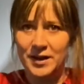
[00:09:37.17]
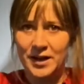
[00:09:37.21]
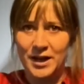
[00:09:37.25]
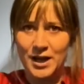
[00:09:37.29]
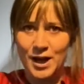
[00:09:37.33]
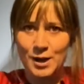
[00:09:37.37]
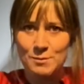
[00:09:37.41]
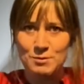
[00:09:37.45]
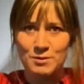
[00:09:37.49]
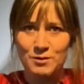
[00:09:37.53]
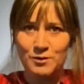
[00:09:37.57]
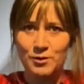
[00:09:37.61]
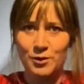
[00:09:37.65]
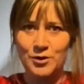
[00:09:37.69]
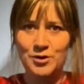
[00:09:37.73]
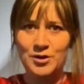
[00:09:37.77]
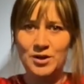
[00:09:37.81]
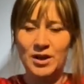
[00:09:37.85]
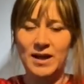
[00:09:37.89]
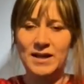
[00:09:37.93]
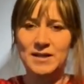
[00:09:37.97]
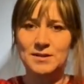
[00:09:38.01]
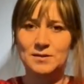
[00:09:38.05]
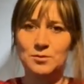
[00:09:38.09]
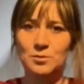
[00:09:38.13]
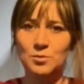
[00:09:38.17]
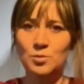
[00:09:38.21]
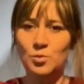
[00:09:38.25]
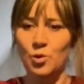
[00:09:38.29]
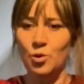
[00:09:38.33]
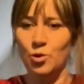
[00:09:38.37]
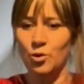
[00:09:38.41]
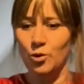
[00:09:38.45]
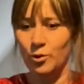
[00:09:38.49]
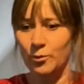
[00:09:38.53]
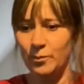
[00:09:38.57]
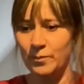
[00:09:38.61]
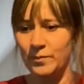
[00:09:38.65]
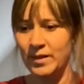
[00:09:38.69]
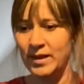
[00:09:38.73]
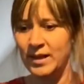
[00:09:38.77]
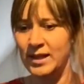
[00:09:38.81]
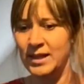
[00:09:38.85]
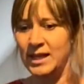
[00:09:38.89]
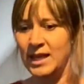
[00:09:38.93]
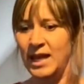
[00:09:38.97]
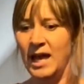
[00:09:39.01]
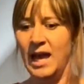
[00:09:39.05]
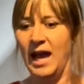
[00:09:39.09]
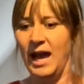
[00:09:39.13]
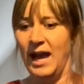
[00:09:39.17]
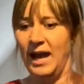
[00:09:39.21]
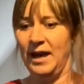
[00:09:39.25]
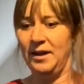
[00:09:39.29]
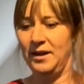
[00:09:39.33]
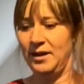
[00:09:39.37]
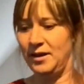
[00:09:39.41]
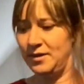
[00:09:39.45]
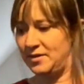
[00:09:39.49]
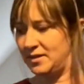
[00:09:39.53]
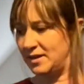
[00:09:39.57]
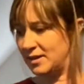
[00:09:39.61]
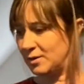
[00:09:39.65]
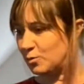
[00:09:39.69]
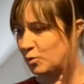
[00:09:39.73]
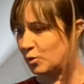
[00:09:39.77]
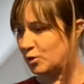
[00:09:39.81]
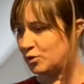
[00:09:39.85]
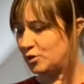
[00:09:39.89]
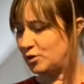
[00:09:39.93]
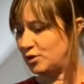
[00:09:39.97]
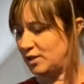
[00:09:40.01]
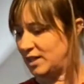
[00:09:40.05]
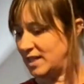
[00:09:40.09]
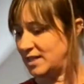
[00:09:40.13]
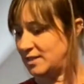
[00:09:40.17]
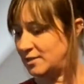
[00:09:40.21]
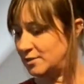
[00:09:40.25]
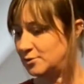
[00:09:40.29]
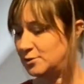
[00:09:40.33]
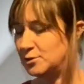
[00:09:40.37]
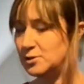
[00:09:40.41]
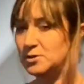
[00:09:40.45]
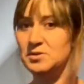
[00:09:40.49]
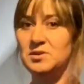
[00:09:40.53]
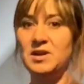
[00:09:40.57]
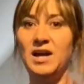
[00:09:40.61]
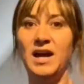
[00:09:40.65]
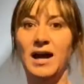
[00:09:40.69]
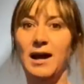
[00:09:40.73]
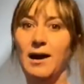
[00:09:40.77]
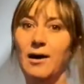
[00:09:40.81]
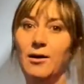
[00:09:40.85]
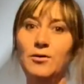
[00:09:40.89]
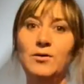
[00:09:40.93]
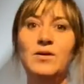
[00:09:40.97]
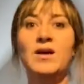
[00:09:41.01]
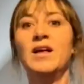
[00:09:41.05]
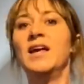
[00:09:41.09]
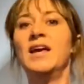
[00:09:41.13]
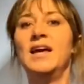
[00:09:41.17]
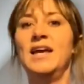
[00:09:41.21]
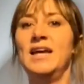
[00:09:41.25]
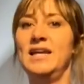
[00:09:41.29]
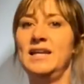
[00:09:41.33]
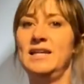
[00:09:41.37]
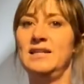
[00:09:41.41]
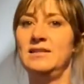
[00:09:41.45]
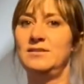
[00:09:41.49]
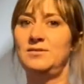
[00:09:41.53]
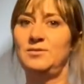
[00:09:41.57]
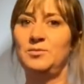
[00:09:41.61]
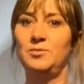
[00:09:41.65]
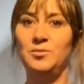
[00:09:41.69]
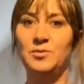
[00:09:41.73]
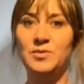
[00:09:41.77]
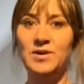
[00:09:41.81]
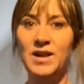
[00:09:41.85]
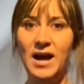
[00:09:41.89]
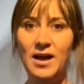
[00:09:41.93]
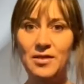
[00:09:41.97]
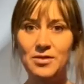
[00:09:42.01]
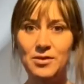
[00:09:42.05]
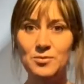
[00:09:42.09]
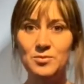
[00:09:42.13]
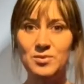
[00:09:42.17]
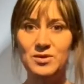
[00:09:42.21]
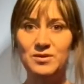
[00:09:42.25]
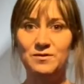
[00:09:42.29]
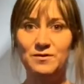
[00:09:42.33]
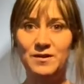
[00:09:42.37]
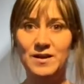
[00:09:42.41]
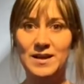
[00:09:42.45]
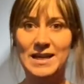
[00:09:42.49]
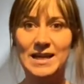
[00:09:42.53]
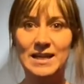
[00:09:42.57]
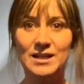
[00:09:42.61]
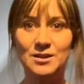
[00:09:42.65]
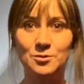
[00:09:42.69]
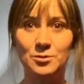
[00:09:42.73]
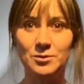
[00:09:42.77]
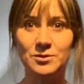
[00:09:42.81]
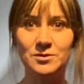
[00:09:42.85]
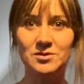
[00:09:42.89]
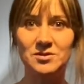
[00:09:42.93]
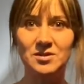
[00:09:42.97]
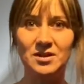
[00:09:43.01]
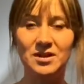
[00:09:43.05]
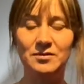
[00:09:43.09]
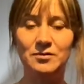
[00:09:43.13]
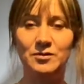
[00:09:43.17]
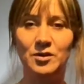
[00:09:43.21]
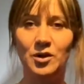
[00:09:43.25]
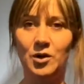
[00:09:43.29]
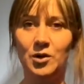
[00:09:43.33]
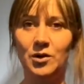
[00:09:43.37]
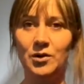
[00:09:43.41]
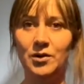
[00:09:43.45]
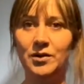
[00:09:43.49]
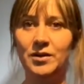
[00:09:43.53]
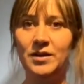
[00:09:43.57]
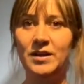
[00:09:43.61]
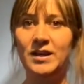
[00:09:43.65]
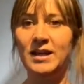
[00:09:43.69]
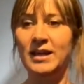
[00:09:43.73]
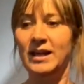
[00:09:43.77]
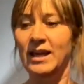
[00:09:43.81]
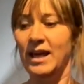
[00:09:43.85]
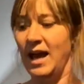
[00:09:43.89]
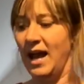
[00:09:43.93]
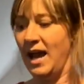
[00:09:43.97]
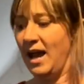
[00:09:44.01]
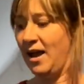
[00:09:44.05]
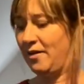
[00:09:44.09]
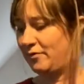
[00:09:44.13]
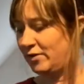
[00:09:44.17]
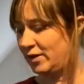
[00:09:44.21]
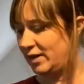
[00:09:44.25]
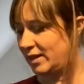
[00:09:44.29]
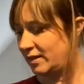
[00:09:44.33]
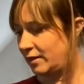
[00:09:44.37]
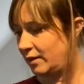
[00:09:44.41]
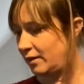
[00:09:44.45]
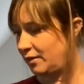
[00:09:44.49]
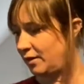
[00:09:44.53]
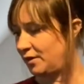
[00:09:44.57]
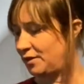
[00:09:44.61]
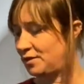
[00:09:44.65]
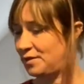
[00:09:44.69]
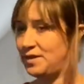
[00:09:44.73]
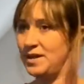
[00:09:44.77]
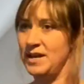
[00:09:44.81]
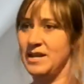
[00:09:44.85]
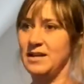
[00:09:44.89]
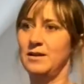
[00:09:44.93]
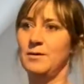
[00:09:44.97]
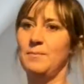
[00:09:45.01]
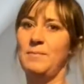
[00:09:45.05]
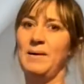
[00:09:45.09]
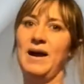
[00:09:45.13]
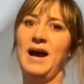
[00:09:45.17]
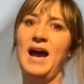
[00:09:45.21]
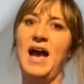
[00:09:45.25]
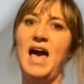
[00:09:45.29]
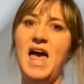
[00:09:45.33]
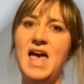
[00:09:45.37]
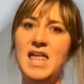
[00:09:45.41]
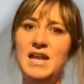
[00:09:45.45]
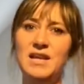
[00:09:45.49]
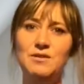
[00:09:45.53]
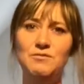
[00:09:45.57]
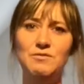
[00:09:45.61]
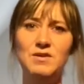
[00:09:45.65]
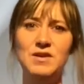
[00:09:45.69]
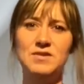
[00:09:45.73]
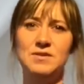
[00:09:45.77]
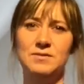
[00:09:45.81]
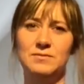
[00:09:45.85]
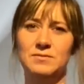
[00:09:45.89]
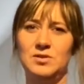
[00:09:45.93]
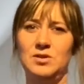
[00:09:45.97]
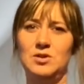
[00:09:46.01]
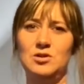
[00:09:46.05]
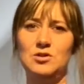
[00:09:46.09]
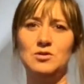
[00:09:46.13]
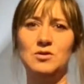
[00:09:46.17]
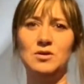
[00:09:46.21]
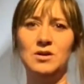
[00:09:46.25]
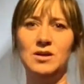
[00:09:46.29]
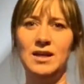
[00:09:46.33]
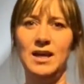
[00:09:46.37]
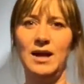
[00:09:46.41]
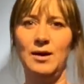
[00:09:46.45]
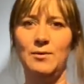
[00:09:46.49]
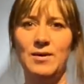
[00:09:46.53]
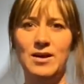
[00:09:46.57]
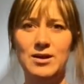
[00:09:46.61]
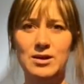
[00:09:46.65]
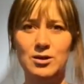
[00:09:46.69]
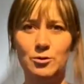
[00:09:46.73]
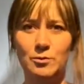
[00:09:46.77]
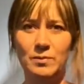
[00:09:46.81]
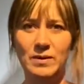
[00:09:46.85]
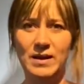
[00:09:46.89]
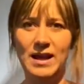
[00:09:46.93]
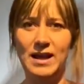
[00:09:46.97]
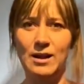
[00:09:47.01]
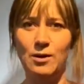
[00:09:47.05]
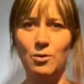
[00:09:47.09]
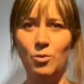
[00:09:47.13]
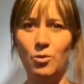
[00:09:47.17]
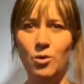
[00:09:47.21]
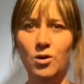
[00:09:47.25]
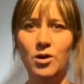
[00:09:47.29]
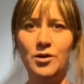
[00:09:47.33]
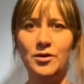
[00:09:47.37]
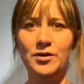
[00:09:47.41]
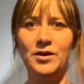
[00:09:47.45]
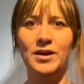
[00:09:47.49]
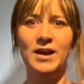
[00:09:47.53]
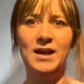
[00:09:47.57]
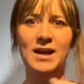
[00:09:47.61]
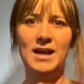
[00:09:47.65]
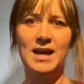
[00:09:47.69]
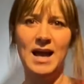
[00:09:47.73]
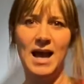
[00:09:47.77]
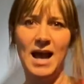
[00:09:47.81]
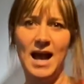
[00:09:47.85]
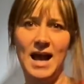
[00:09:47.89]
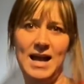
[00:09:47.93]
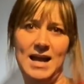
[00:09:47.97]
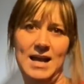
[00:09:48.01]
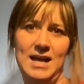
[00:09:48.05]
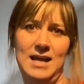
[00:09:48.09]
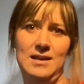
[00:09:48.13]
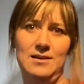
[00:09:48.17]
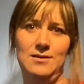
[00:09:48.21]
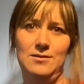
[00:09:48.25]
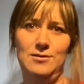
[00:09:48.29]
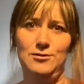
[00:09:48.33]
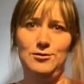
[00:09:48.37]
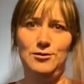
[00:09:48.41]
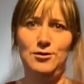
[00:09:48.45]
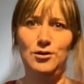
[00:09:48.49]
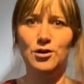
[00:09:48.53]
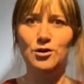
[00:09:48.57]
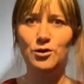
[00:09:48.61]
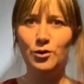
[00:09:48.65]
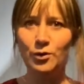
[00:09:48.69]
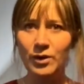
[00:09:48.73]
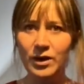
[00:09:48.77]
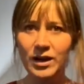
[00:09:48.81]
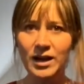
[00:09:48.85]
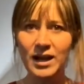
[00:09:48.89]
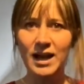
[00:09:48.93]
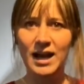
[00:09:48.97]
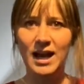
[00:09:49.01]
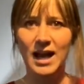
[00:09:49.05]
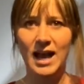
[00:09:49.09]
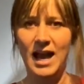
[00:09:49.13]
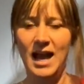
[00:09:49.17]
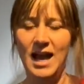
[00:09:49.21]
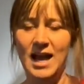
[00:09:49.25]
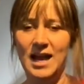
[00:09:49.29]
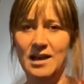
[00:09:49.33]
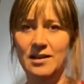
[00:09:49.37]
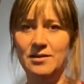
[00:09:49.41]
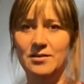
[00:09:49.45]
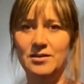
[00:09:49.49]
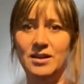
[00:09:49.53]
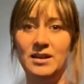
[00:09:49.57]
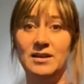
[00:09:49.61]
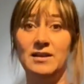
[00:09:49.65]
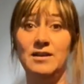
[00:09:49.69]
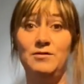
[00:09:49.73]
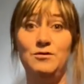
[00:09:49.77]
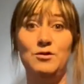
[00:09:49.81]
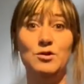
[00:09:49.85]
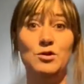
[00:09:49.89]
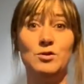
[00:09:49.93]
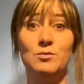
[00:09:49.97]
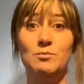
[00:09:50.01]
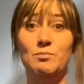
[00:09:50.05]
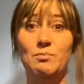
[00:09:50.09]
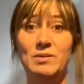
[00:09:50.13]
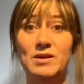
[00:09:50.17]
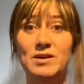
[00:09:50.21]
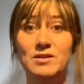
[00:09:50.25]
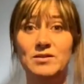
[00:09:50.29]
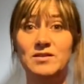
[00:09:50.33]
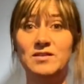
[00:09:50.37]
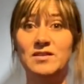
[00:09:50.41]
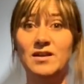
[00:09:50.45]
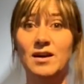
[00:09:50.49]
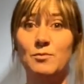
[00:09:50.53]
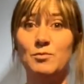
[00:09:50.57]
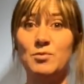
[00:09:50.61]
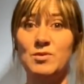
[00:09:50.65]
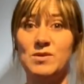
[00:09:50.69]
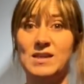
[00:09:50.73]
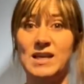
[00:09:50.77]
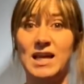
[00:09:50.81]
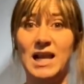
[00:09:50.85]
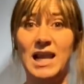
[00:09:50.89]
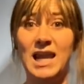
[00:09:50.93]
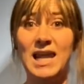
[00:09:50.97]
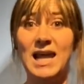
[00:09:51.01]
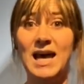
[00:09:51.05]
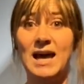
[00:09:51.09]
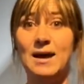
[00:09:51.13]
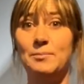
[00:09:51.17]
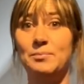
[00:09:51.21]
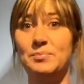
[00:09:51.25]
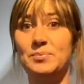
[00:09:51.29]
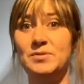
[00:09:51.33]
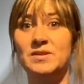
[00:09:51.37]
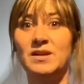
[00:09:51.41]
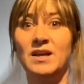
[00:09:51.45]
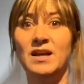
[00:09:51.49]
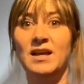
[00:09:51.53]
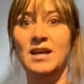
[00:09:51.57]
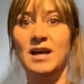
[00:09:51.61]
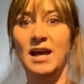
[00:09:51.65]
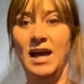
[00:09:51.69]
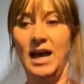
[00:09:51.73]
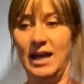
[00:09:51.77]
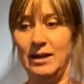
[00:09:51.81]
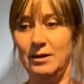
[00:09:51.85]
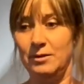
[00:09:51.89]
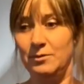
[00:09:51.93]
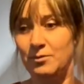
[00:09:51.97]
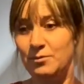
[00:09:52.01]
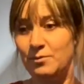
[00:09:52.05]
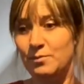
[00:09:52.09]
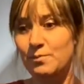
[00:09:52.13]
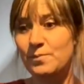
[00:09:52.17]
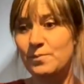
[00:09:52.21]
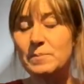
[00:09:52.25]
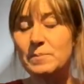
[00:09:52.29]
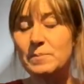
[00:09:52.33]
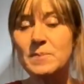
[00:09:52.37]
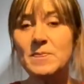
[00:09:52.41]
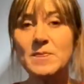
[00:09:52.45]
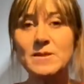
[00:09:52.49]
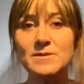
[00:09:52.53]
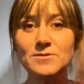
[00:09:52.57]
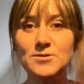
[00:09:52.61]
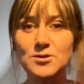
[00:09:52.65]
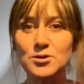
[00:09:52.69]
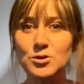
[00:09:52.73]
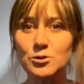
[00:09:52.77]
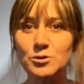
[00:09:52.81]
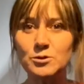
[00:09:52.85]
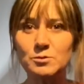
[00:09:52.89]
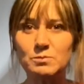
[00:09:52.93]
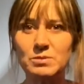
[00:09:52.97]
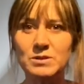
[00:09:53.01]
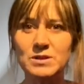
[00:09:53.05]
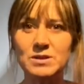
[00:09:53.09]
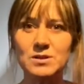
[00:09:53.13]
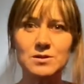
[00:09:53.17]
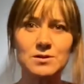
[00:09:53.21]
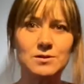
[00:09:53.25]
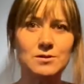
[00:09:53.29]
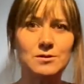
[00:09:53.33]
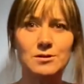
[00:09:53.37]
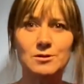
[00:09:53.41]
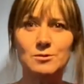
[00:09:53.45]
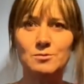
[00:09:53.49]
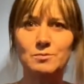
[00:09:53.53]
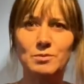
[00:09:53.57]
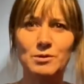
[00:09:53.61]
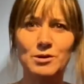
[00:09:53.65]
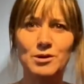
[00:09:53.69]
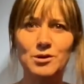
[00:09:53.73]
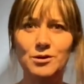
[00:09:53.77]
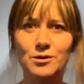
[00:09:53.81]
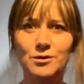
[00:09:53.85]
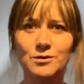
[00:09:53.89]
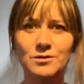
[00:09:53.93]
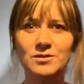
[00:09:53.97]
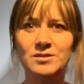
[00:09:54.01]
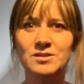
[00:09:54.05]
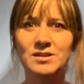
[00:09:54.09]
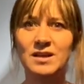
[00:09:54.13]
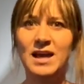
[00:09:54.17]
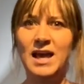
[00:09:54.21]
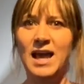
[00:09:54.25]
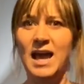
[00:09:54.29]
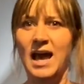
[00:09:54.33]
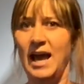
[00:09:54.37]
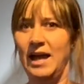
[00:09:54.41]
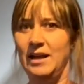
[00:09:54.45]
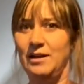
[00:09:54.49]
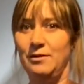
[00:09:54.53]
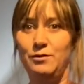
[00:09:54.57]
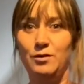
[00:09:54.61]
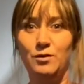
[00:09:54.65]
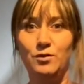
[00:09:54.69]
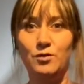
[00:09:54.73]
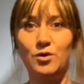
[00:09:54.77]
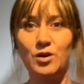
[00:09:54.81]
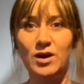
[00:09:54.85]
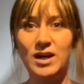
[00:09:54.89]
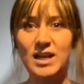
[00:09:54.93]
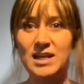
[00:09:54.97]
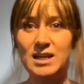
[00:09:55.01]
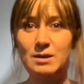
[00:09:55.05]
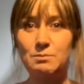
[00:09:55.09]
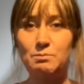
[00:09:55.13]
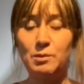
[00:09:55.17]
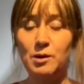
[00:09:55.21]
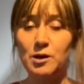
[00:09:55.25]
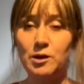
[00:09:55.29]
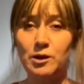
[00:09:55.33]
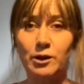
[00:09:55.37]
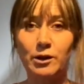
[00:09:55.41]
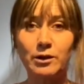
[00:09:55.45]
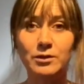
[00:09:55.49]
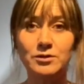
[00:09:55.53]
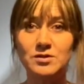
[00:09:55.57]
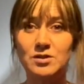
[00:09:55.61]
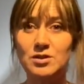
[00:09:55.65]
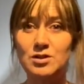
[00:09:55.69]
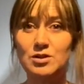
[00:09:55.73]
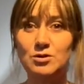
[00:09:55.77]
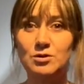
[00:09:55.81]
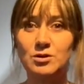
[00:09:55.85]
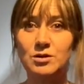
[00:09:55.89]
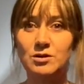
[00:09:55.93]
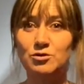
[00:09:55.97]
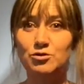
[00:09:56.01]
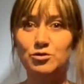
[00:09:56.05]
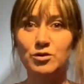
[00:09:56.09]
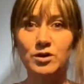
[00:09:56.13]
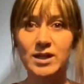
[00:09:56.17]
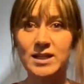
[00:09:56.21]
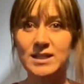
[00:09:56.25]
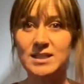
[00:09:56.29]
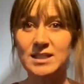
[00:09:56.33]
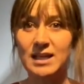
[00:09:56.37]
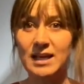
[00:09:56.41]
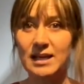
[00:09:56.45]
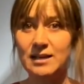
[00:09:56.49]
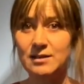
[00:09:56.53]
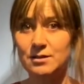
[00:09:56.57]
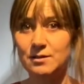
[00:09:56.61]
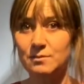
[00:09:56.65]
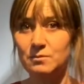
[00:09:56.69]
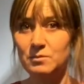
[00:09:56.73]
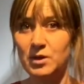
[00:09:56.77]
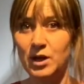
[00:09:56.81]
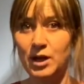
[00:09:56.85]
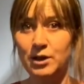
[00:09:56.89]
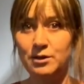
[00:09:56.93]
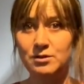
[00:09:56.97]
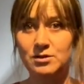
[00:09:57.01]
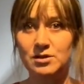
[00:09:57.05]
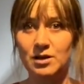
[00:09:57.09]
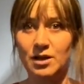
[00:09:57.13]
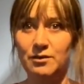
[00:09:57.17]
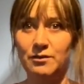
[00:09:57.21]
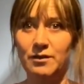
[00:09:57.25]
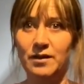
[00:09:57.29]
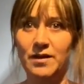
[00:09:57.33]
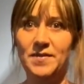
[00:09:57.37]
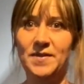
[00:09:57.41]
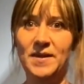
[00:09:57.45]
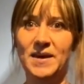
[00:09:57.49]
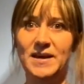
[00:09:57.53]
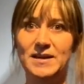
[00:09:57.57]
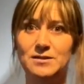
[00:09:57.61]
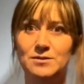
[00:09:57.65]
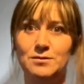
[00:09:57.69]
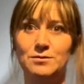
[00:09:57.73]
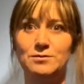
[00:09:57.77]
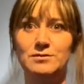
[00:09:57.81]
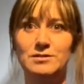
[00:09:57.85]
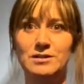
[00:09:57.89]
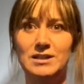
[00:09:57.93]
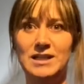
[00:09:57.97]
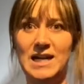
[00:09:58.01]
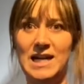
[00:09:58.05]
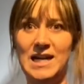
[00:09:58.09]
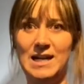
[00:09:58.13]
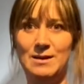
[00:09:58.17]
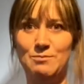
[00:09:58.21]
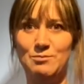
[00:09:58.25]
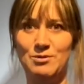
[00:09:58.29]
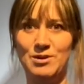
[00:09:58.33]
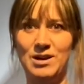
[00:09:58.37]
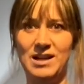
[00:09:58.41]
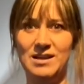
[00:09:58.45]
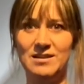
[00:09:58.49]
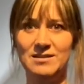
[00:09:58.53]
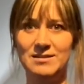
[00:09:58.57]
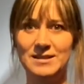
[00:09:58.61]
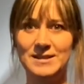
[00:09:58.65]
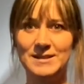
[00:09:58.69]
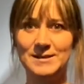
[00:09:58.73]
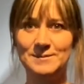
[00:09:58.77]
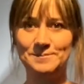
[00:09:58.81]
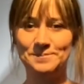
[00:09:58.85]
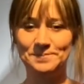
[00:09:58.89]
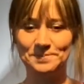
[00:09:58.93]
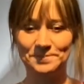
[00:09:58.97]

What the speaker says: I hope you've got nice and warm. And I think what you need to do now is, now that we finish, once I've gone, have a little think about any rhythms that you can get where you're playing 1 and 2 and if you can build it up with claps and saucepans and spoons, and if you've got any bottles that you can try to get some notes over, that's really brilliant.